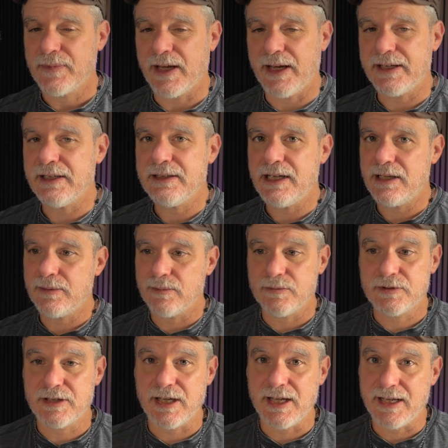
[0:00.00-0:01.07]
I can name
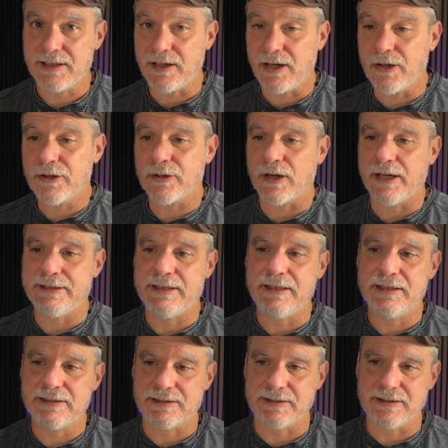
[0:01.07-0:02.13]
10 other
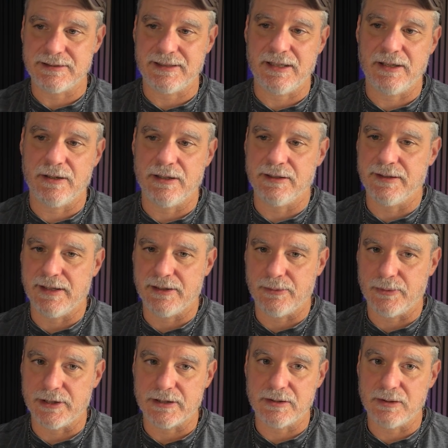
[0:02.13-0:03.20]
ideas in this area that I'm
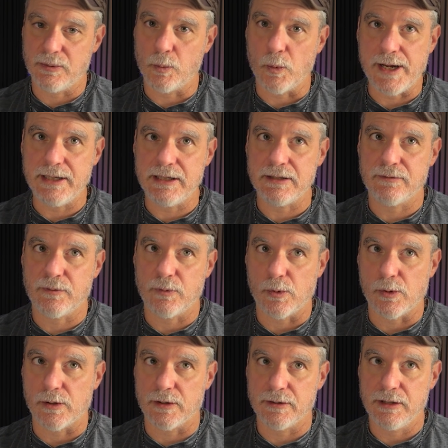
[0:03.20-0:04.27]
like waiting
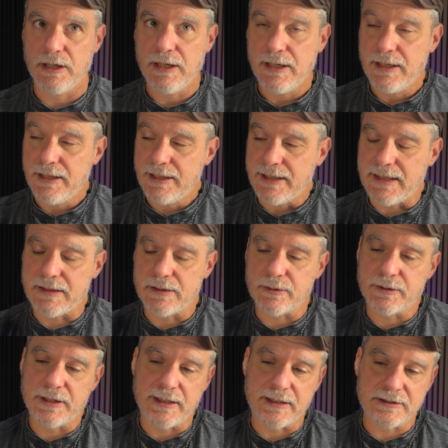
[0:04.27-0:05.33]
for either
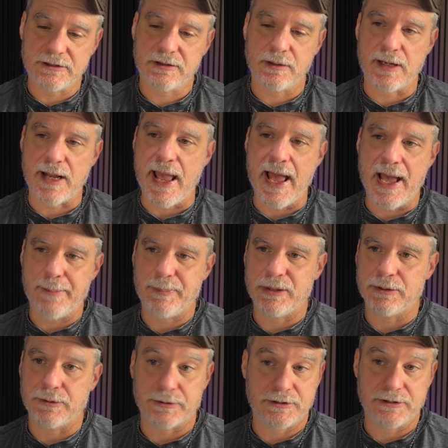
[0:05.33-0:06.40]
the industry to
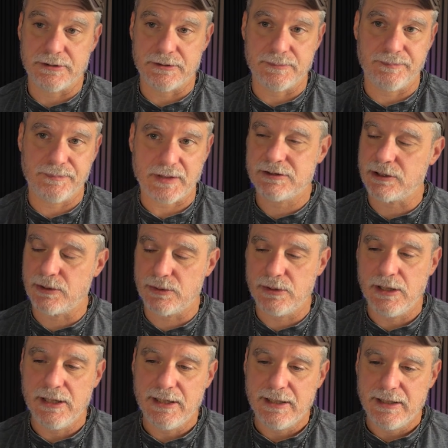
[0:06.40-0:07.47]
happen or to...
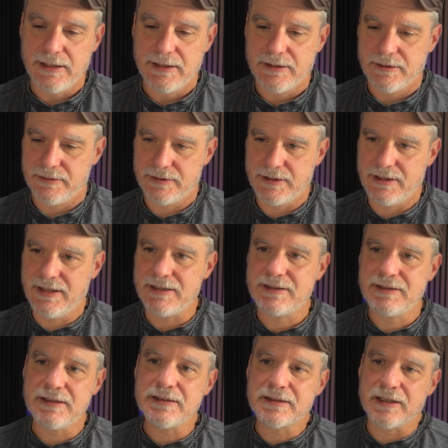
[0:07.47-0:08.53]
So
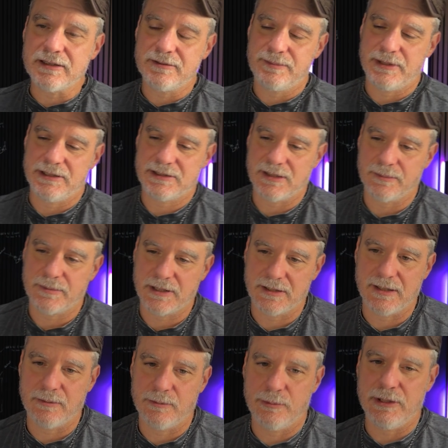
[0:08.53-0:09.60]
this is going to be something
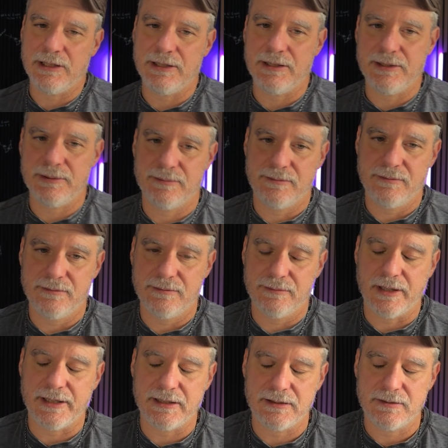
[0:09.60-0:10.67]
that we
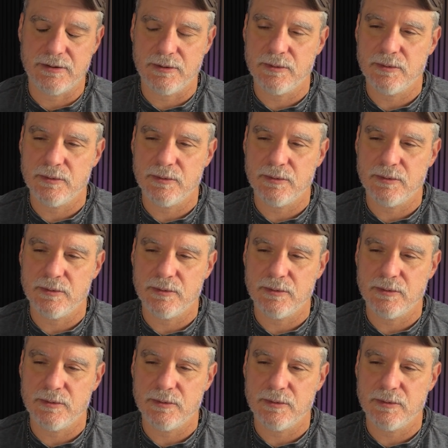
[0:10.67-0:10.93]
might